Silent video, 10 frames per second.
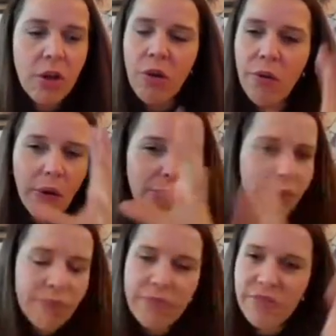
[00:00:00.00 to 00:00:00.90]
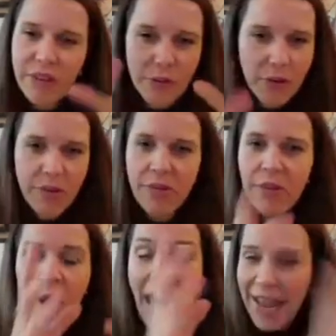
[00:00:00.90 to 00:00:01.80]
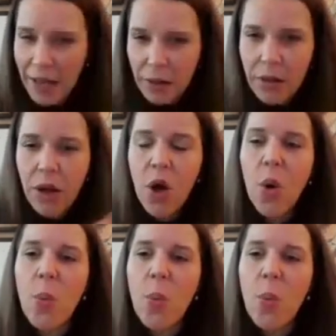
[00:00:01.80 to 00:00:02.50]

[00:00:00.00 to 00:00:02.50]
And around different angle